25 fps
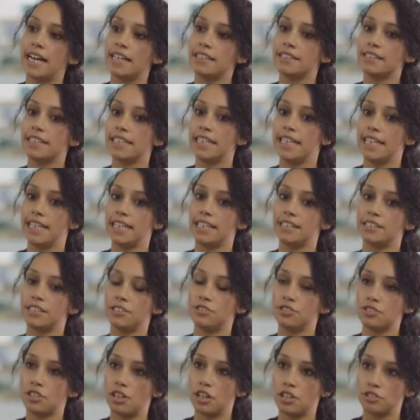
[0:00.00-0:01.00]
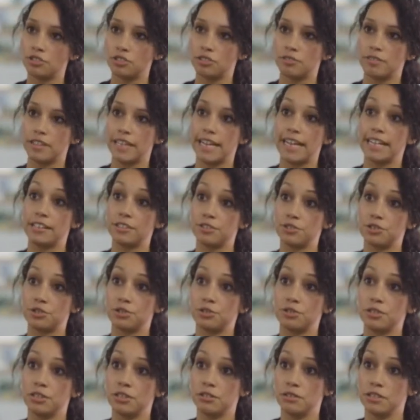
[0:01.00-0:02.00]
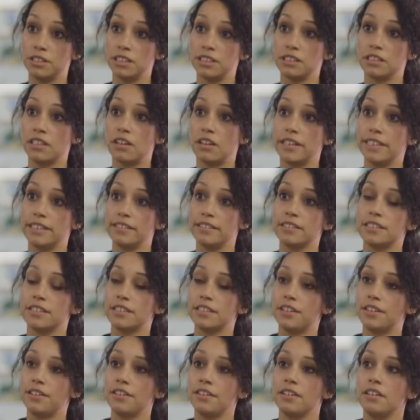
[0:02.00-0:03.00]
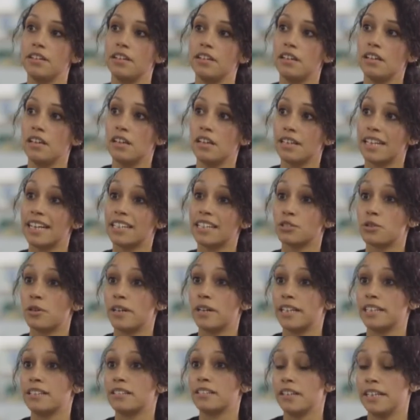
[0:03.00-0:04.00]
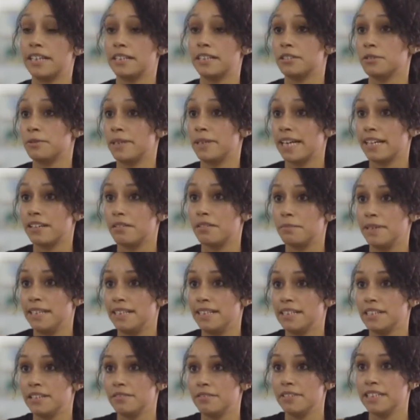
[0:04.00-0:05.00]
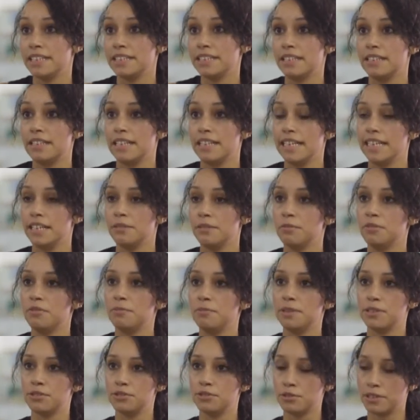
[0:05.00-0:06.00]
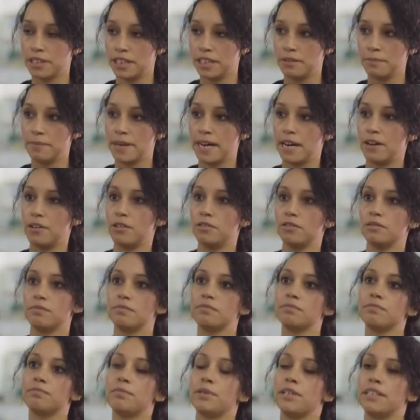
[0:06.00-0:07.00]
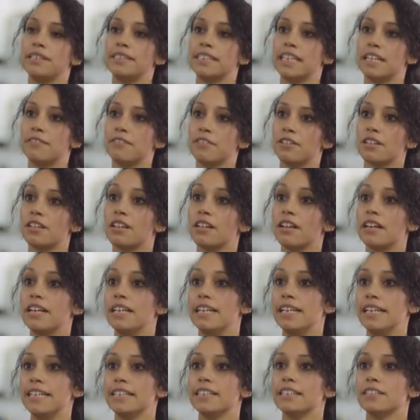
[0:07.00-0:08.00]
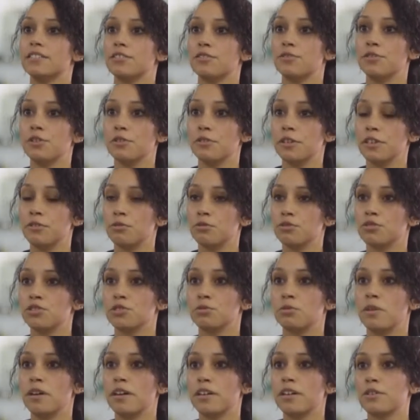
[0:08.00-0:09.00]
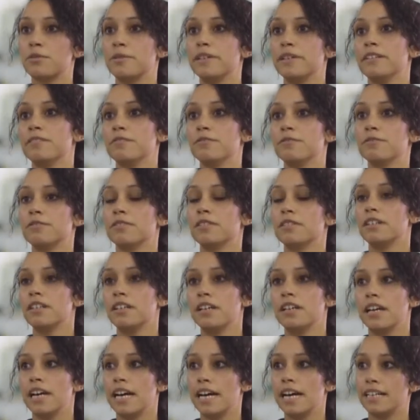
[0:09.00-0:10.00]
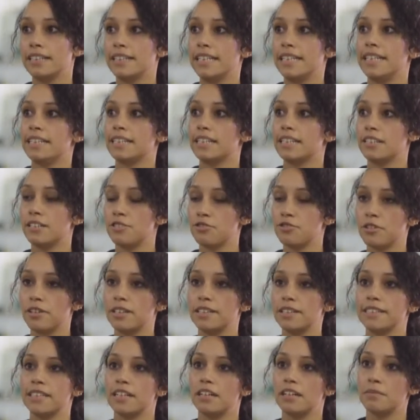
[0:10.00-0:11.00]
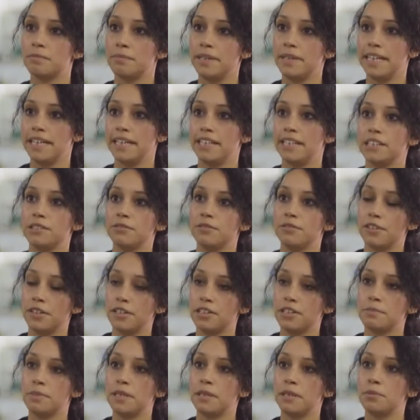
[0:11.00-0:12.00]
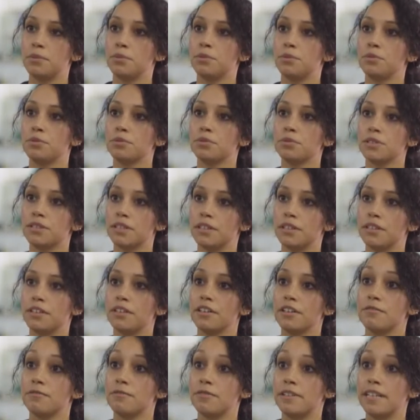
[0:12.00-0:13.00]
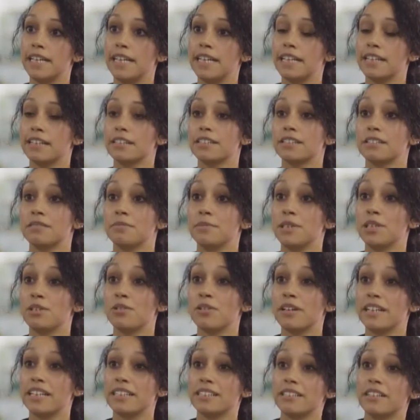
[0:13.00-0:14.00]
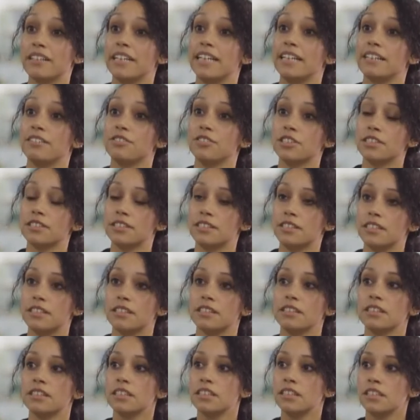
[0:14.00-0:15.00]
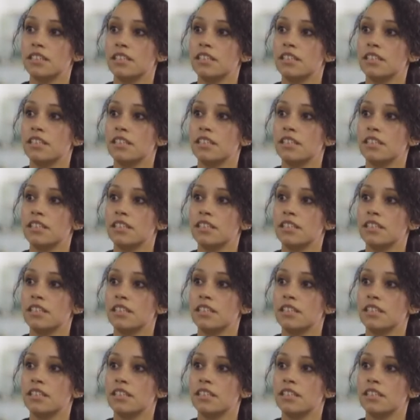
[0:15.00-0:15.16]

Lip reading: and he's in charge of editorial and design. So that's quite exciting, because we had a meeting recently and we've been talking about putting together a client list of who I'd want to work with, and he's going to try and set up meetings with those people. So hopefully that's going to be quite exciting, just to